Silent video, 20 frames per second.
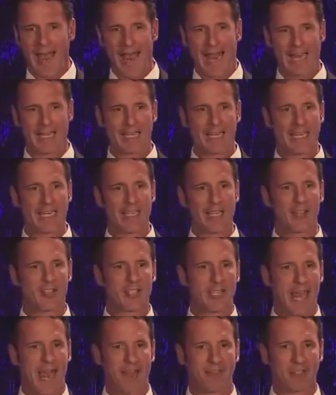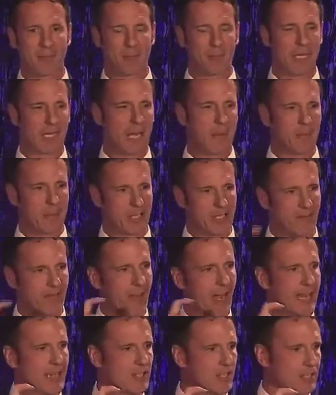and he doesn't have to pick up a
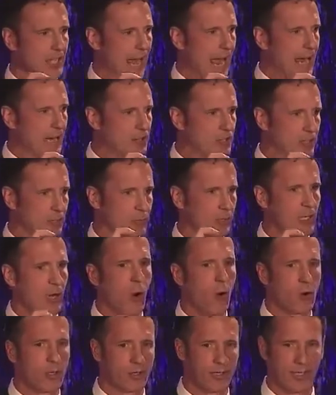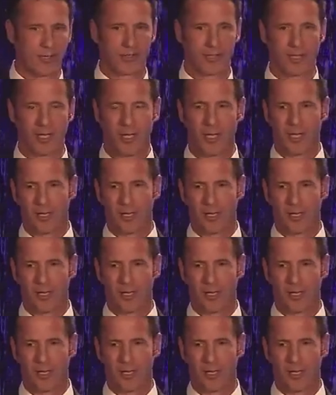device to actually record this.